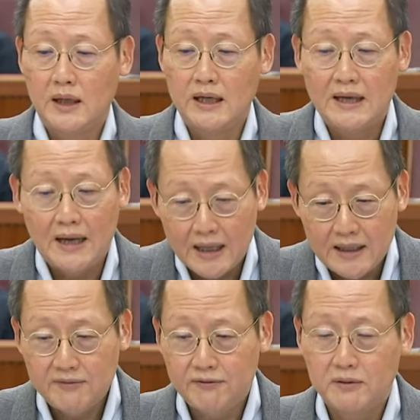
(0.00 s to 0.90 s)
in
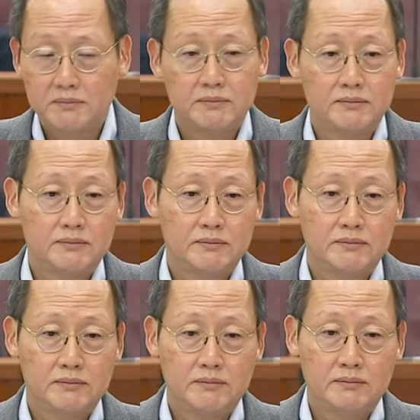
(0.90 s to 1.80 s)
any form
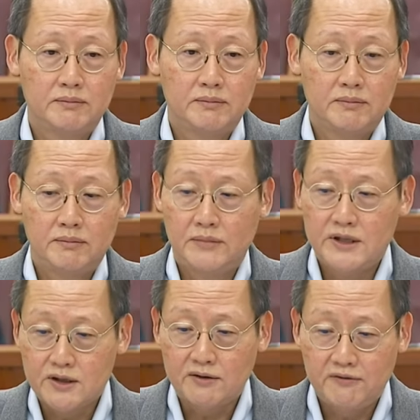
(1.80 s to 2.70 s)

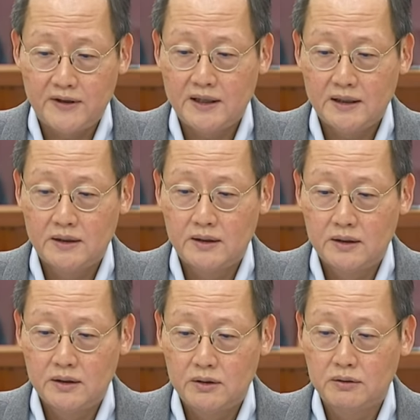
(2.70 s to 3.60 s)
is not fair
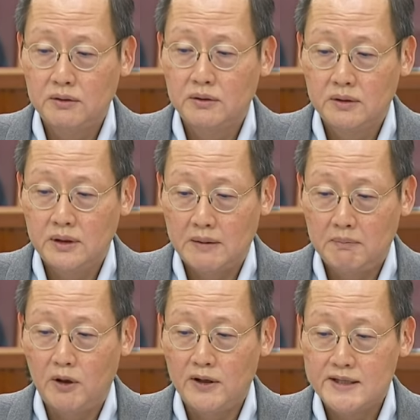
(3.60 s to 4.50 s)
to
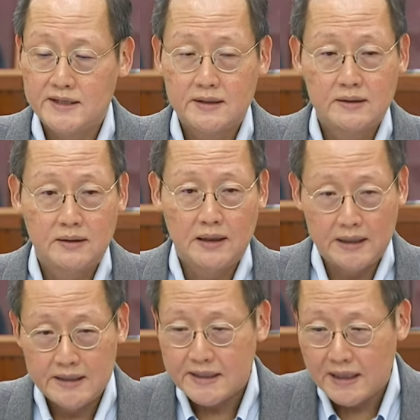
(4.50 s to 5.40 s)
employees
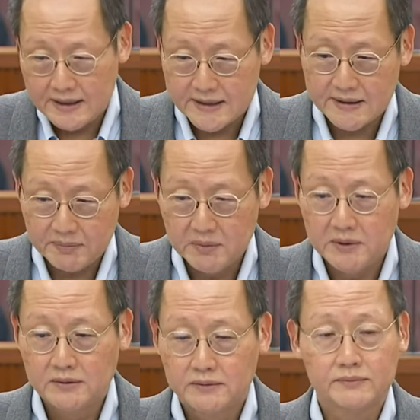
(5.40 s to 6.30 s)
and is
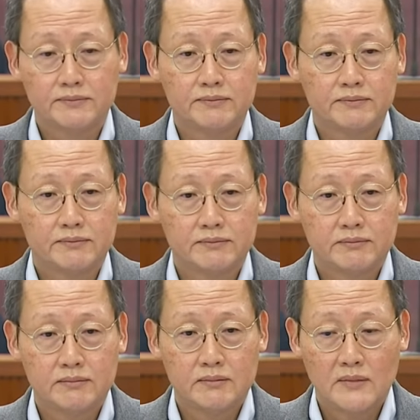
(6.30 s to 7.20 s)
unacceptable.
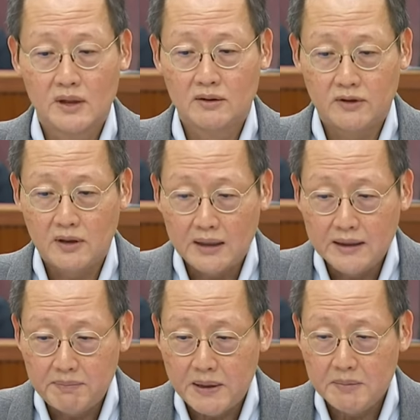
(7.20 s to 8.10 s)
For
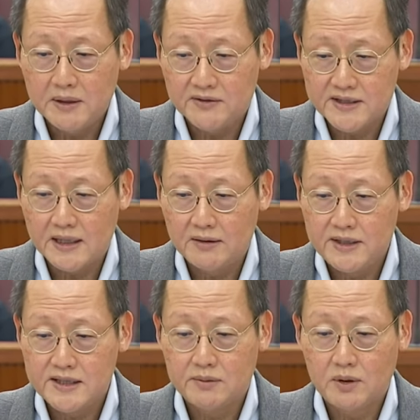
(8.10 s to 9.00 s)
underpayment of
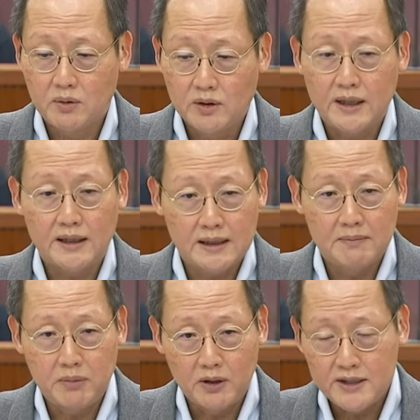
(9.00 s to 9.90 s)
salaries, we will get the
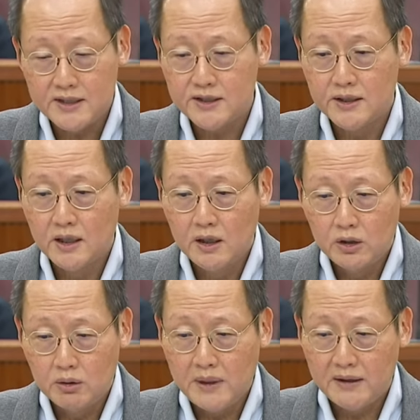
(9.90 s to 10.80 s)
employers
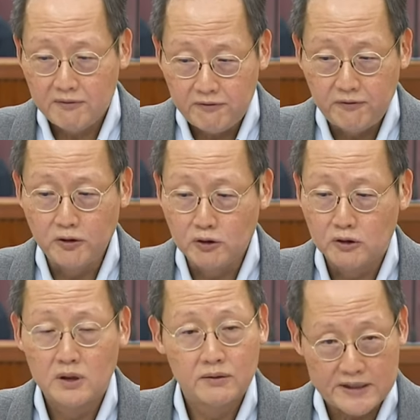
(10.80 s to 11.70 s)
to make
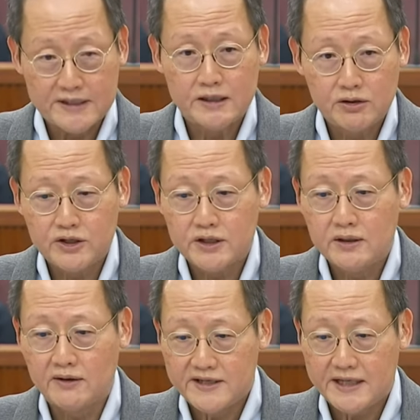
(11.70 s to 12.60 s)
full
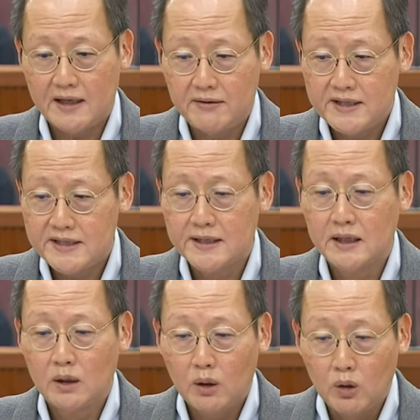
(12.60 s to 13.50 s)
restitution of salaries
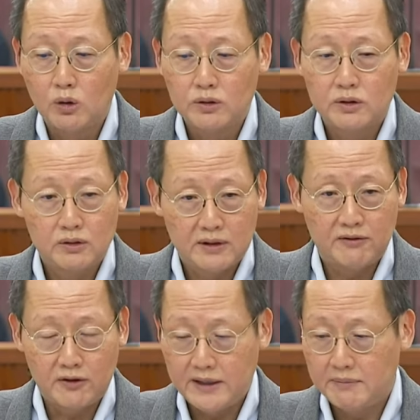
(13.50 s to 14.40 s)
owed to the
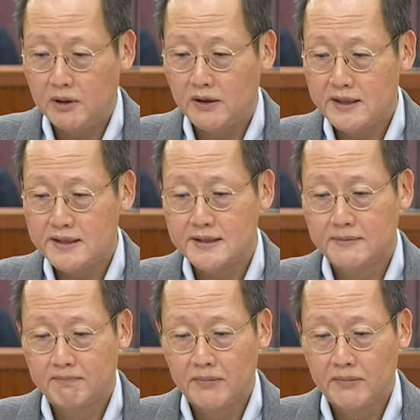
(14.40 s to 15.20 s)
foreign employees.